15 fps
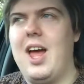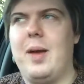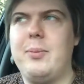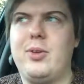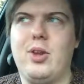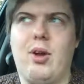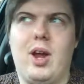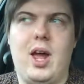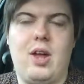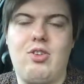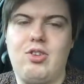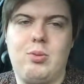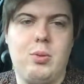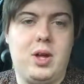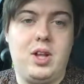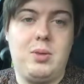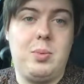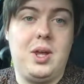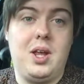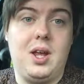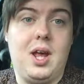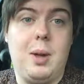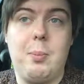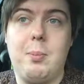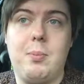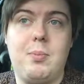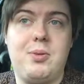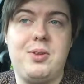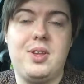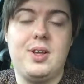I'm sorry, I just wanted to be a
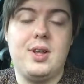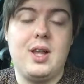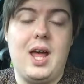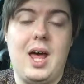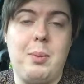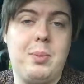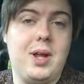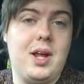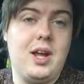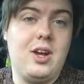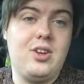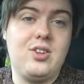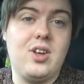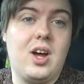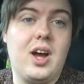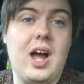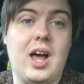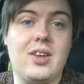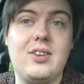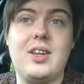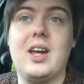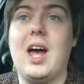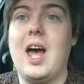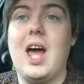slight bit sarcastic.